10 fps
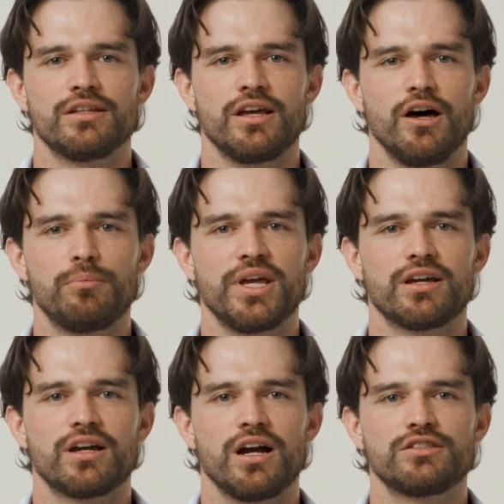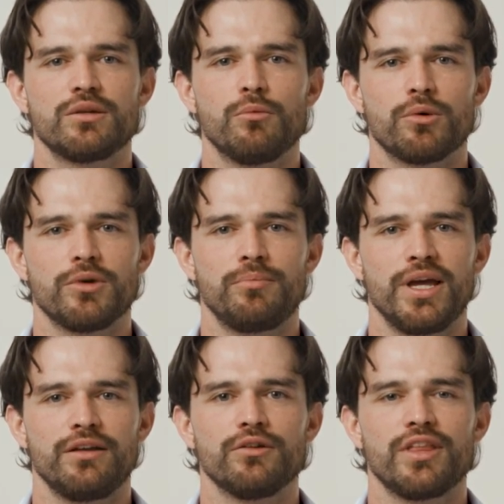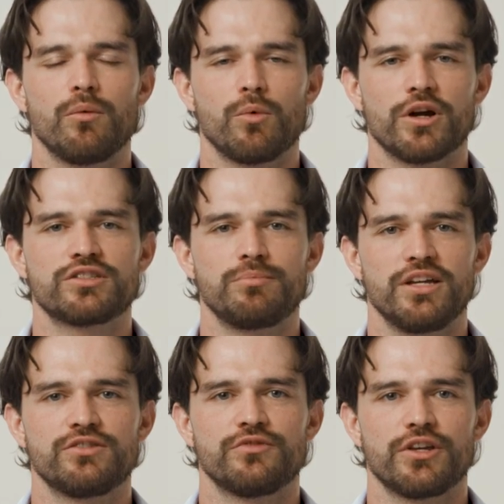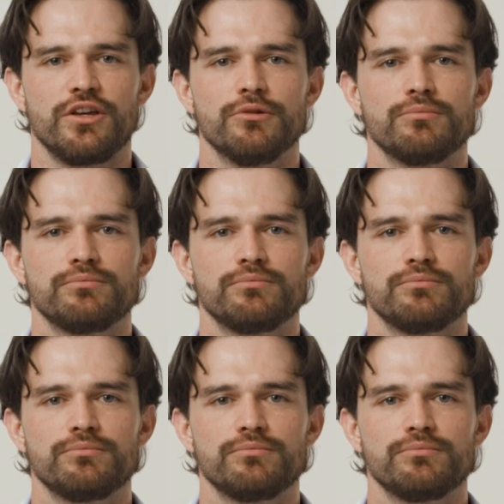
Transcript: to help pick a custom hormone panel that works best for you.